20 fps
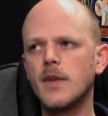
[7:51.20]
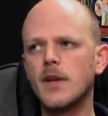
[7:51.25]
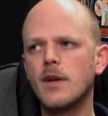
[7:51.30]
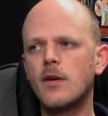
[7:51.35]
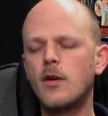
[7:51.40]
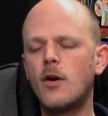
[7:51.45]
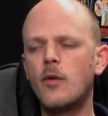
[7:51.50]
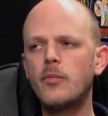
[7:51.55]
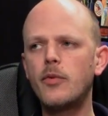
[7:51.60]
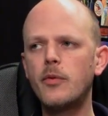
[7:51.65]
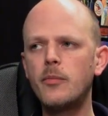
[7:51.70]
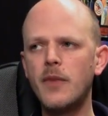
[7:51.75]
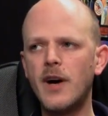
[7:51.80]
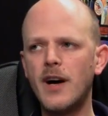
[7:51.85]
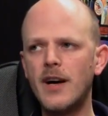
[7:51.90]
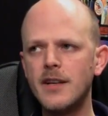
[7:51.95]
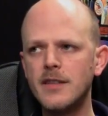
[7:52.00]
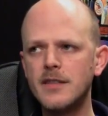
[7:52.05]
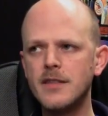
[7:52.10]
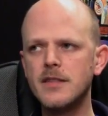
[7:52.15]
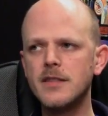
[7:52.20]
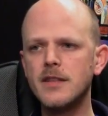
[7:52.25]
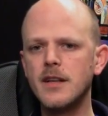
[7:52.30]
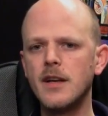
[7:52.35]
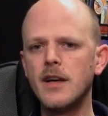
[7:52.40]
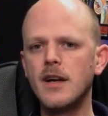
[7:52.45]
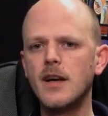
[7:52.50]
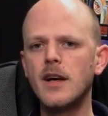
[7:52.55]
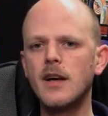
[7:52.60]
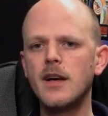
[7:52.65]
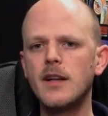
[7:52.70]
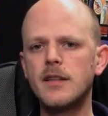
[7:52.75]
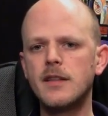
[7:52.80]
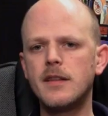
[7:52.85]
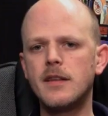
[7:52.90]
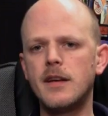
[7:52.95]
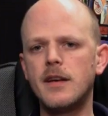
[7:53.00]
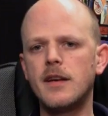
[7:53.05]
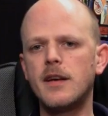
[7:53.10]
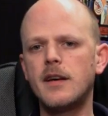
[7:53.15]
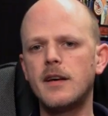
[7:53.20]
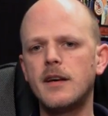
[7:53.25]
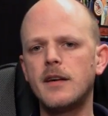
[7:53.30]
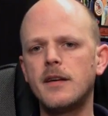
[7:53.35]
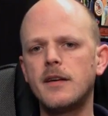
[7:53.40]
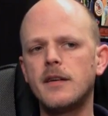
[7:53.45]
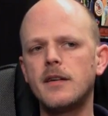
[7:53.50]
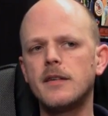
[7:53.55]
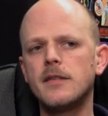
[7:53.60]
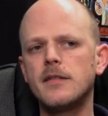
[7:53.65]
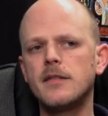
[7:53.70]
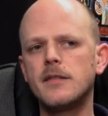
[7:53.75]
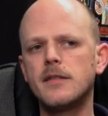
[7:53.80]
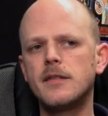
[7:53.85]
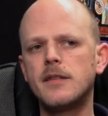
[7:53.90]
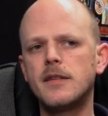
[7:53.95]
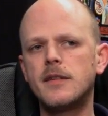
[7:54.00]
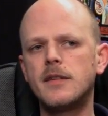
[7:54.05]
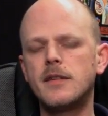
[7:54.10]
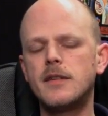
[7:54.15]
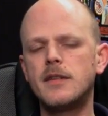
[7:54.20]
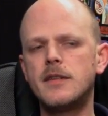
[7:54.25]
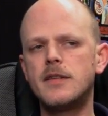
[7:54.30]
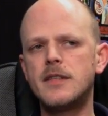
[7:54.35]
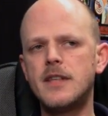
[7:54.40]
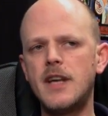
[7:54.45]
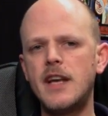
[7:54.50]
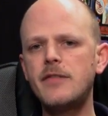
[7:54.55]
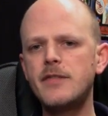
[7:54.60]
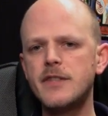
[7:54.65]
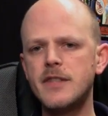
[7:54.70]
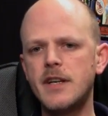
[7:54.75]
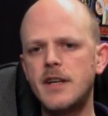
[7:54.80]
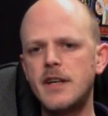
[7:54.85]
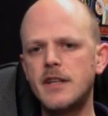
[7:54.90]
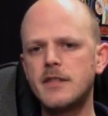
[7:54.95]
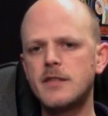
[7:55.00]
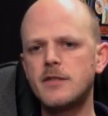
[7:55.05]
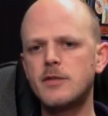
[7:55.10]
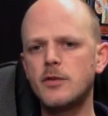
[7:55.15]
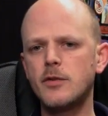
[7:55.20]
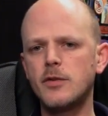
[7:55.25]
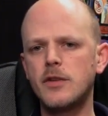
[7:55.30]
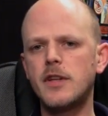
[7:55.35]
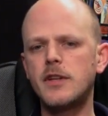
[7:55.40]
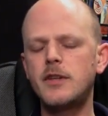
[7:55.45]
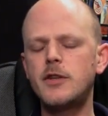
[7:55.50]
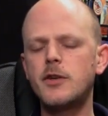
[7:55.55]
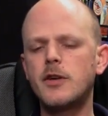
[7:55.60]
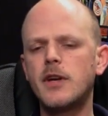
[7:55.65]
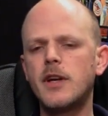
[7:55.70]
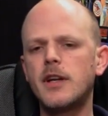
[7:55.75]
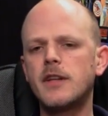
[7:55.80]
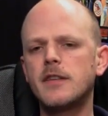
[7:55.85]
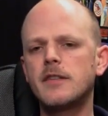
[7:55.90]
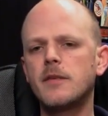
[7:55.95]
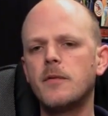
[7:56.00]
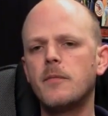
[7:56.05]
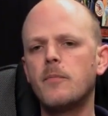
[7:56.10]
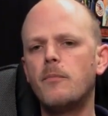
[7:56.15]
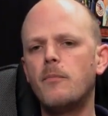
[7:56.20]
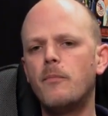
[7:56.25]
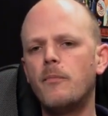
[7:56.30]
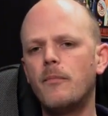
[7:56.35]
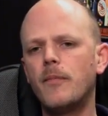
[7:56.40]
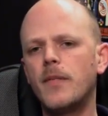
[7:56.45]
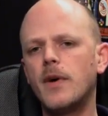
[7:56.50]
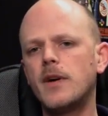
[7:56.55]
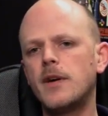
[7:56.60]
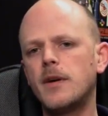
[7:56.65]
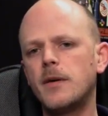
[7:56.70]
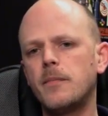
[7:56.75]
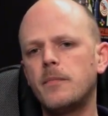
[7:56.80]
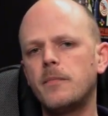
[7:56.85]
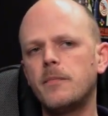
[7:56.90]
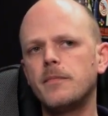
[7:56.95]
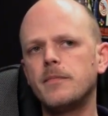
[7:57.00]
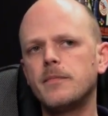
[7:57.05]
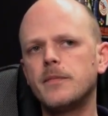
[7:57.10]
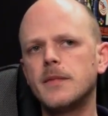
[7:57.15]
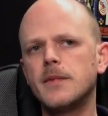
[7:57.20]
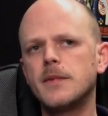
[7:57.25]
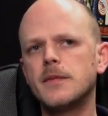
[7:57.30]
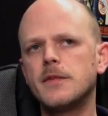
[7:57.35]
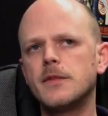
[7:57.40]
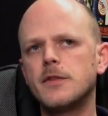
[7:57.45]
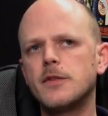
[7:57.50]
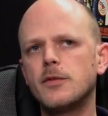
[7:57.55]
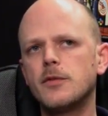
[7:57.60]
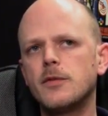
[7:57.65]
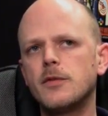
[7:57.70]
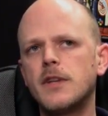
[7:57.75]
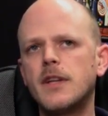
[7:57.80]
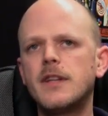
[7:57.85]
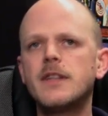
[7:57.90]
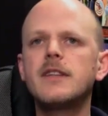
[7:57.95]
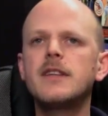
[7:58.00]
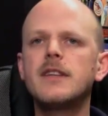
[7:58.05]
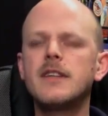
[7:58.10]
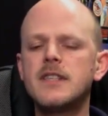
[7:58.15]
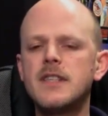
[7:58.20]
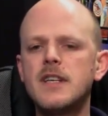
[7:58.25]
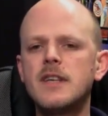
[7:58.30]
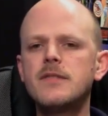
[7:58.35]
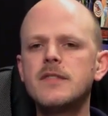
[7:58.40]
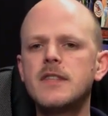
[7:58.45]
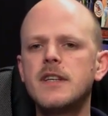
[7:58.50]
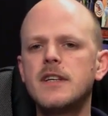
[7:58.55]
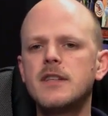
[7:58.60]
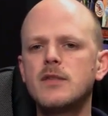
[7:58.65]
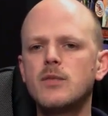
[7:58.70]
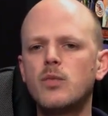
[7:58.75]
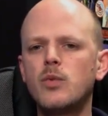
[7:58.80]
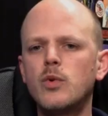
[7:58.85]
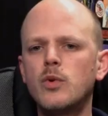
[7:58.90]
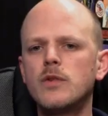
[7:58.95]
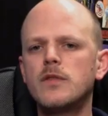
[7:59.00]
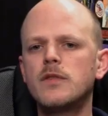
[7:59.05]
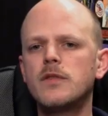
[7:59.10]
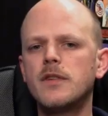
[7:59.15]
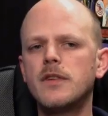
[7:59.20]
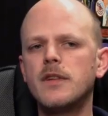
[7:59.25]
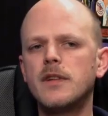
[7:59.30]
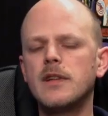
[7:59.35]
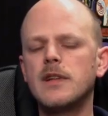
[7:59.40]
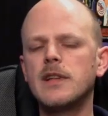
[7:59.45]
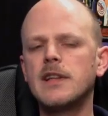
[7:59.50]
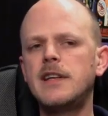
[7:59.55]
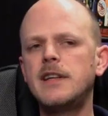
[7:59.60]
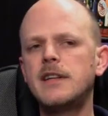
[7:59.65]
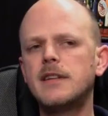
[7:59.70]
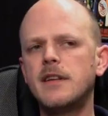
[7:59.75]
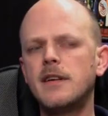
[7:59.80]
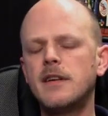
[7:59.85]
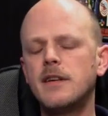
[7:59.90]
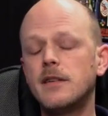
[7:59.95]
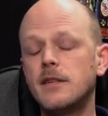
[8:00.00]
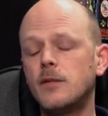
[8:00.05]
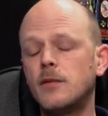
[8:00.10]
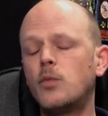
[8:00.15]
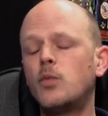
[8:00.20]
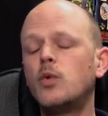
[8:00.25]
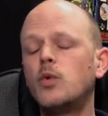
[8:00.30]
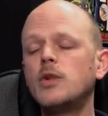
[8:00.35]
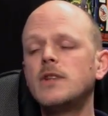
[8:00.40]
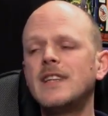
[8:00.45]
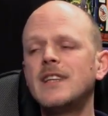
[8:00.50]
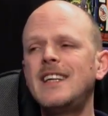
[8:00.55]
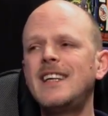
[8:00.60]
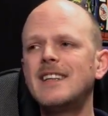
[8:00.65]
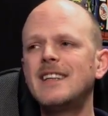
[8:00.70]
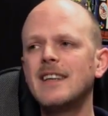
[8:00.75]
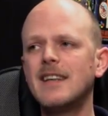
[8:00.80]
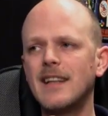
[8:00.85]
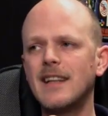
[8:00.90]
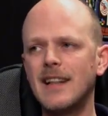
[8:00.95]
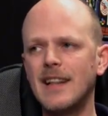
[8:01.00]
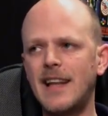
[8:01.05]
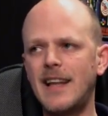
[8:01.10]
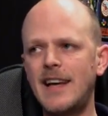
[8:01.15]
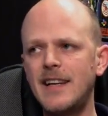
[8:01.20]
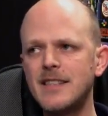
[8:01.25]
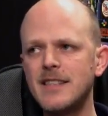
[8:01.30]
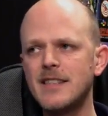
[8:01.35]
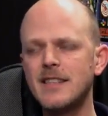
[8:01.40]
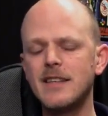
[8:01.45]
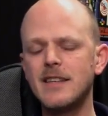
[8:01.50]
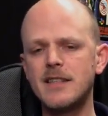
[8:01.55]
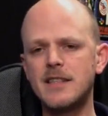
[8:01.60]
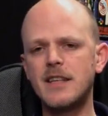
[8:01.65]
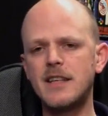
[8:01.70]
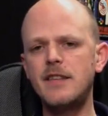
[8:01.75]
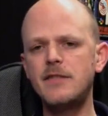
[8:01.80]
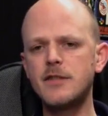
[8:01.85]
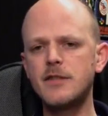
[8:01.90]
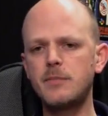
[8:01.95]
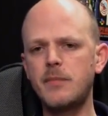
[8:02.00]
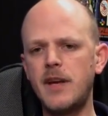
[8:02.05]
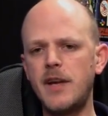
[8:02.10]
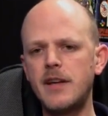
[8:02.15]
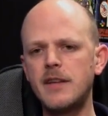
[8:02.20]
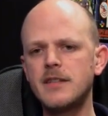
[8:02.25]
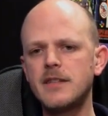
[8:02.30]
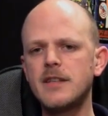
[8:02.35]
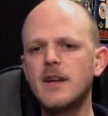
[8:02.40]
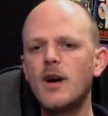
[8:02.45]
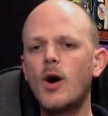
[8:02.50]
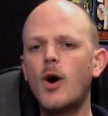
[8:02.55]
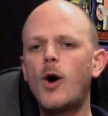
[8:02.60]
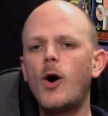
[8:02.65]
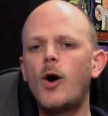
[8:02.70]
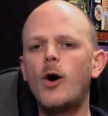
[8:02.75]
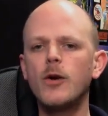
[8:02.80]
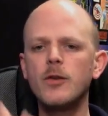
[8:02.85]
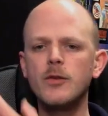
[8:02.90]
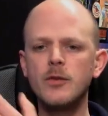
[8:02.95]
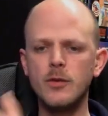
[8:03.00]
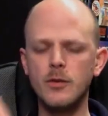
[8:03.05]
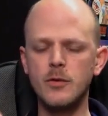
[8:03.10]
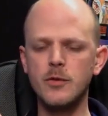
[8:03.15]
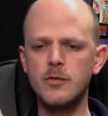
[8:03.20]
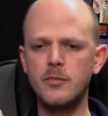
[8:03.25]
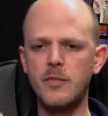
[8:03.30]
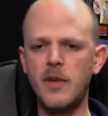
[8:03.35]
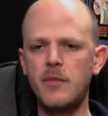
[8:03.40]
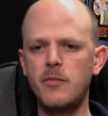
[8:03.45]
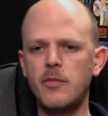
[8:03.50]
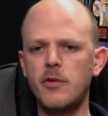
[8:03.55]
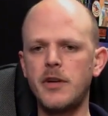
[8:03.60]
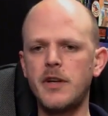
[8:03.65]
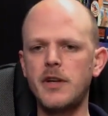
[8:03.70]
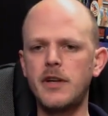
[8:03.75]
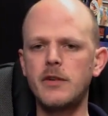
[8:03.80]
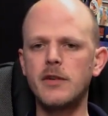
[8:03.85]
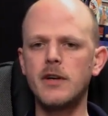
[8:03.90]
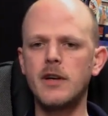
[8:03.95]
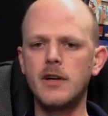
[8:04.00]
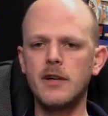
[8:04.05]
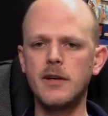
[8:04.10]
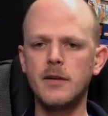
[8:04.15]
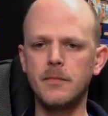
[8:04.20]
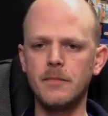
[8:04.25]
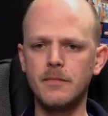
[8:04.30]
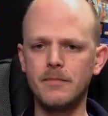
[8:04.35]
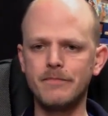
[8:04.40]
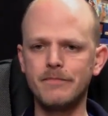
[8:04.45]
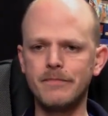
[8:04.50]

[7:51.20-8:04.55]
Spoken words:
compromise the save states so that you get so that the save states would need less save space on those memory, on